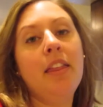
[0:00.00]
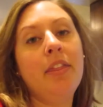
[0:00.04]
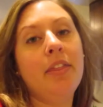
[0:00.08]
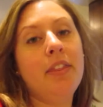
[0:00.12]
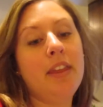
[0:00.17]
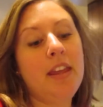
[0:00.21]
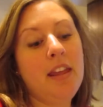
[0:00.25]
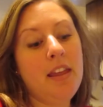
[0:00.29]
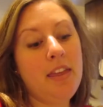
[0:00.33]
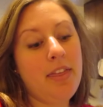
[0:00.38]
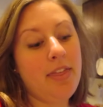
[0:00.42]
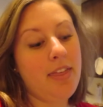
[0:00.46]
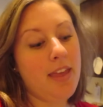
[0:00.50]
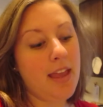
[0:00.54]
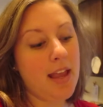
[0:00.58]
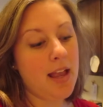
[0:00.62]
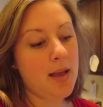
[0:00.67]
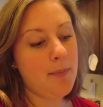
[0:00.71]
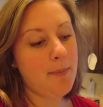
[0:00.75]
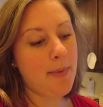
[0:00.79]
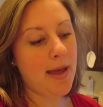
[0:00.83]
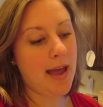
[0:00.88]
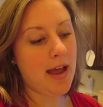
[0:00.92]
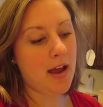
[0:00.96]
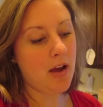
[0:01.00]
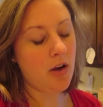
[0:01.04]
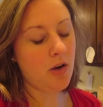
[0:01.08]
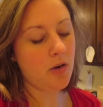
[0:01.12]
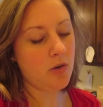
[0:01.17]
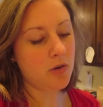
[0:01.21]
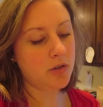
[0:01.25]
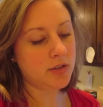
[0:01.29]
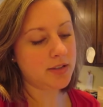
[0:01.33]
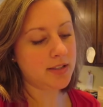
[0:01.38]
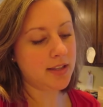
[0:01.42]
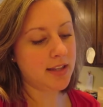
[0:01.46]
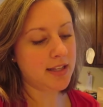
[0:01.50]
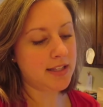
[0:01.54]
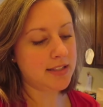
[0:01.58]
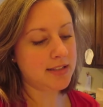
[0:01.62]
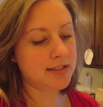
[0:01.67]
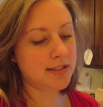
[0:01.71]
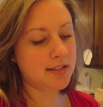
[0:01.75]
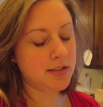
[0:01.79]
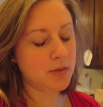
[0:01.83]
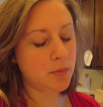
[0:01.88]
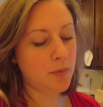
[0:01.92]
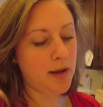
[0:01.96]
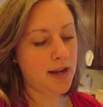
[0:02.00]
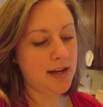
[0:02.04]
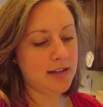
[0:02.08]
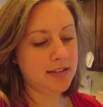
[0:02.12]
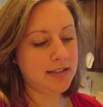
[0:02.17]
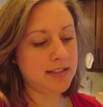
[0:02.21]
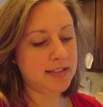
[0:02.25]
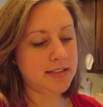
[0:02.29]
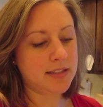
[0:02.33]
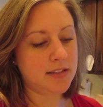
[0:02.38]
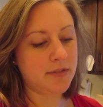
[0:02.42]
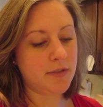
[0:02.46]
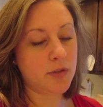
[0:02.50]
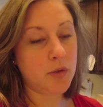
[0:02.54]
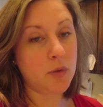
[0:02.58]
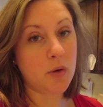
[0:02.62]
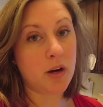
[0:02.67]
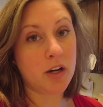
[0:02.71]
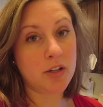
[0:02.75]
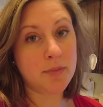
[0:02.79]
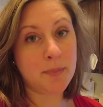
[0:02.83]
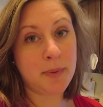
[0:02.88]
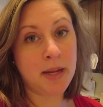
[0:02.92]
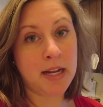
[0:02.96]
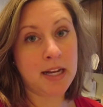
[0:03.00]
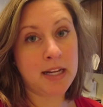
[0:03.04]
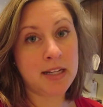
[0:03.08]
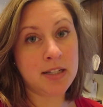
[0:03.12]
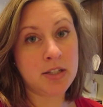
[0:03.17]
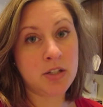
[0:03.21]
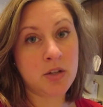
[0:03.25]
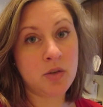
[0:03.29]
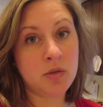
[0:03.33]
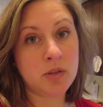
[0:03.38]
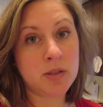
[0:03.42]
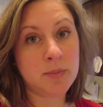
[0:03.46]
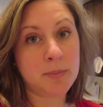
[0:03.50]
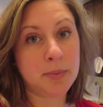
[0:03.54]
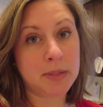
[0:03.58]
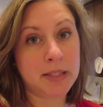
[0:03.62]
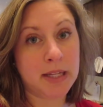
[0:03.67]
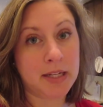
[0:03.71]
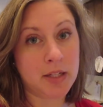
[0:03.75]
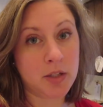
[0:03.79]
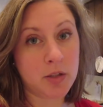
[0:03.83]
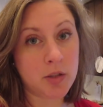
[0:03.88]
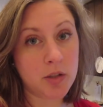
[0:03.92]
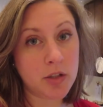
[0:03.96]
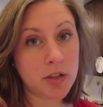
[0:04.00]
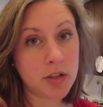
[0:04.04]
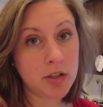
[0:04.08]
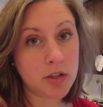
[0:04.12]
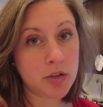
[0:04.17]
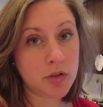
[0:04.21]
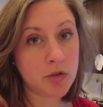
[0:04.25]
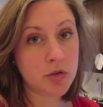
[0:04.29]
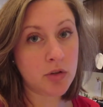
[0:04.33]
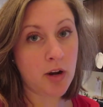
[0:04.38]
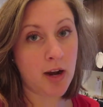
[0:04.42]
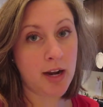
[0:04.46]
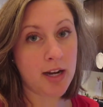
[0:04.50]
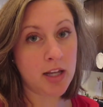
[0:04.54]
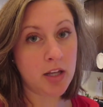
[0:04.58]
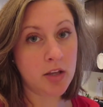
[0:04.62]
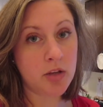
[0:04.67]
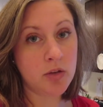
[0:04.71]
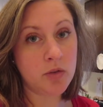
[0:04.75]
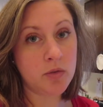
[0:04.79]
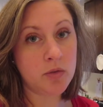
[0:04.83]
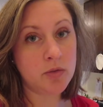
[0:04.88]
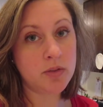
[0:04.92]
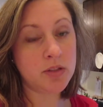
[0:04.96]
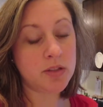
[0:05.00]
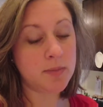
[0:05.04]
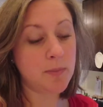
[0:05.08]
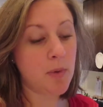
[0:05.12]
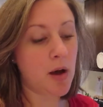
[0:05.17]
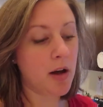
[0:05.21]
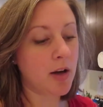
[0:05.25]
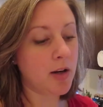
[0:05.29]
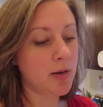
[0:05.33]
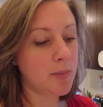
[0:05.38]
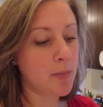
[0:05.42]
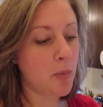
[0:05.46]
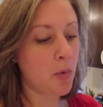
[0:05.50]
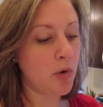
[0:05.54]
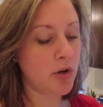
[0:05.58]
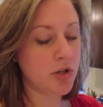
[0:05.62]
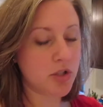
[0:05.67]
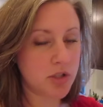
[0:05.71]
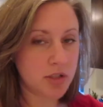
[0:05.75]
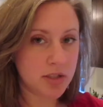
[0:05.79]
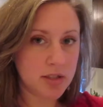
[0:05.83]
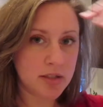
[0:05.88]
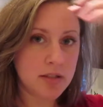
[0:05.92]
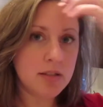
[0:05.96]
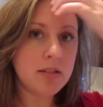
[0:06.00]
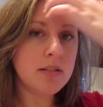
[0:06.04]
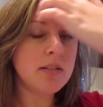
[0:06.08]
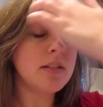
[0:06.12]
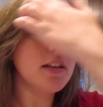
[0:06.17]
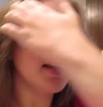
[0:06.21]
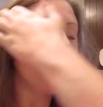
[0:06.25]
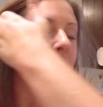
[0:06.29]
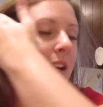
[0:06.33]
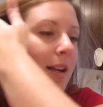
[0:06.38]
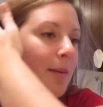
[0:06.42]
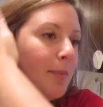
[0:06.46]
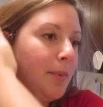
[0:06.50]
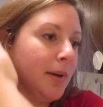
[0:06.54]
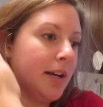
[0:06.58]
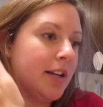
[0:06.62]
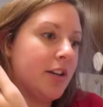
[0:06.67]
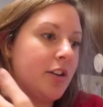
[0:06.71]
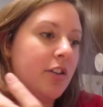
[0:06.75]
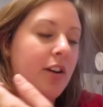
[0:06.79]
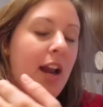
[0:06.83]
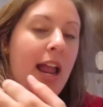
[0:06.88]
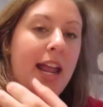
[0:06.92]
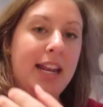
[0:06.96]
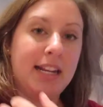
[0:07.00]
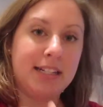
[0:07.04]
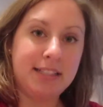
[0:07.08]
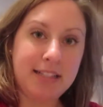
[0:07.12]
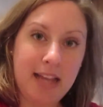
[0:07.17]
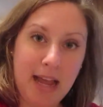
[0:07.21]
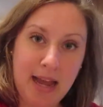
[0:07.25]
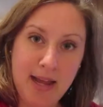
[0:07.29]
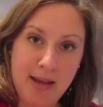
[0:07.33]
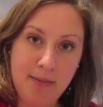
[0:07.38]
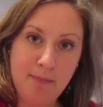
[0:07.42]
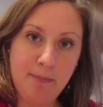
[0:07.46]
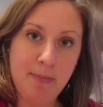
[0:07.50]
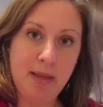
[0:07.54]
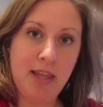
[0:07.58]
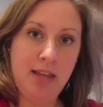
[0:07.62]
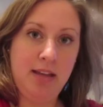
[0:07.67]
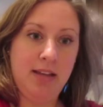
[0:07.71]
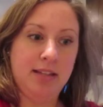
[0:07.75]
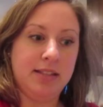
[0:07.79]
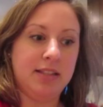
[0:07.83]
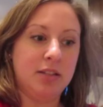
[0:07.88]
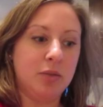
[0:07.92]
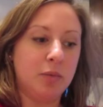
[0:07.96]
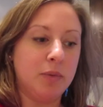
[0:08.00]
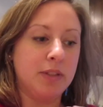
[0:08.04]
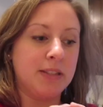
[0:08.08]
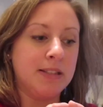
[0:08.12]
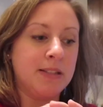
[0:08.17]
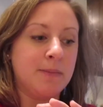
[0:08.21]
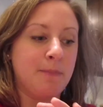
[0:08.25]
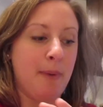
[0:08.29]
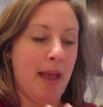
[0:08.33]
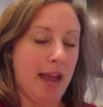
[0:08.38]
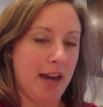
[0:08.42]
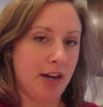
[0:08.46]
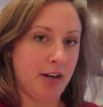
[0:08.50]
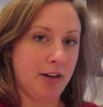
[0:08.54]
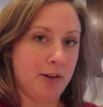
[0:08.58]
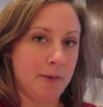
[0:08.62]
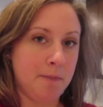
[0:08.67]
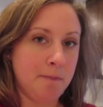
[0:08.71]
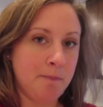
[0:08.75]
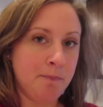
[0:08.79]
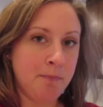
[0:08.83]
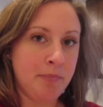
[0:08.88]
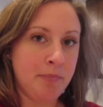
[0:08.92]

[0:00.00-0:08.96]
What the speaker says: The thing about this as well is if you are planning to use a blender, try to use smaller portions in a blender at a time because it will spatter.